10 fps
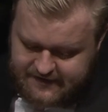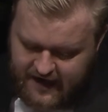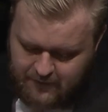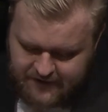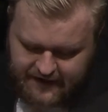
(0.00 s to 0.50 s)
The
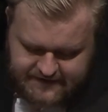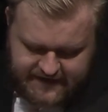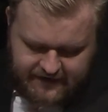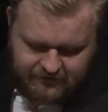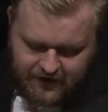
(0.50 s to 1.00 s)
Ammonites
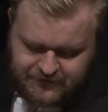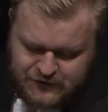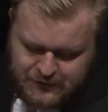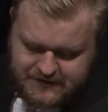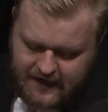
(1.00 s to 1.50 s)
gave gift
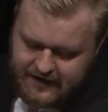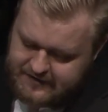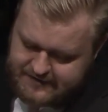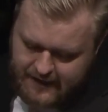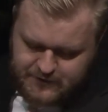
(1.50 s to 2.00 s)
to Uzziah, and
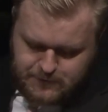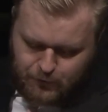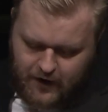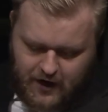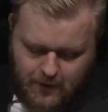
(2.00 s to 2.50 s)
his name
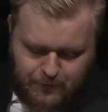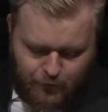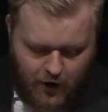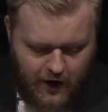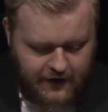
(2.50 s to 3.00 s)
spread
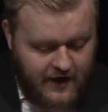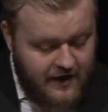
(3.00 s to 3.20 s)
abroad,